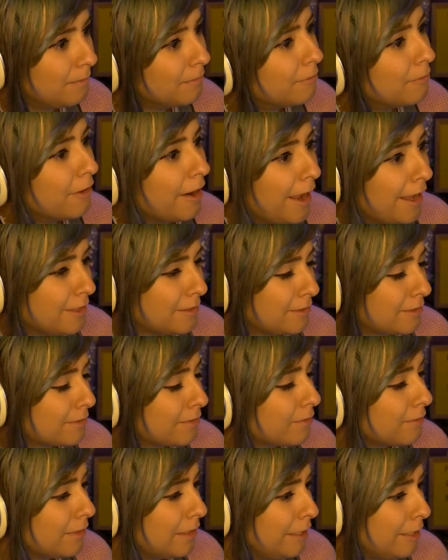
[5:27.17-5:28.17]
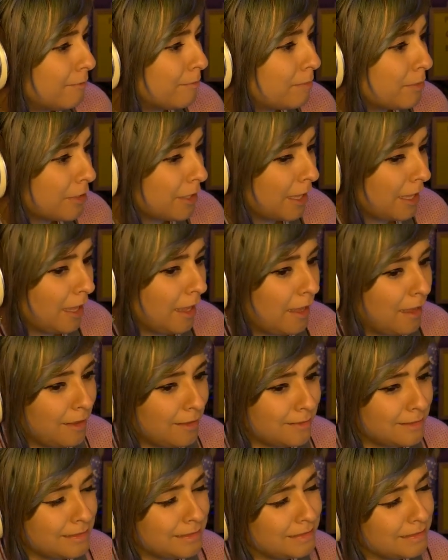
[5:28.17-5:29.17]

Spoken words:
write screenplays,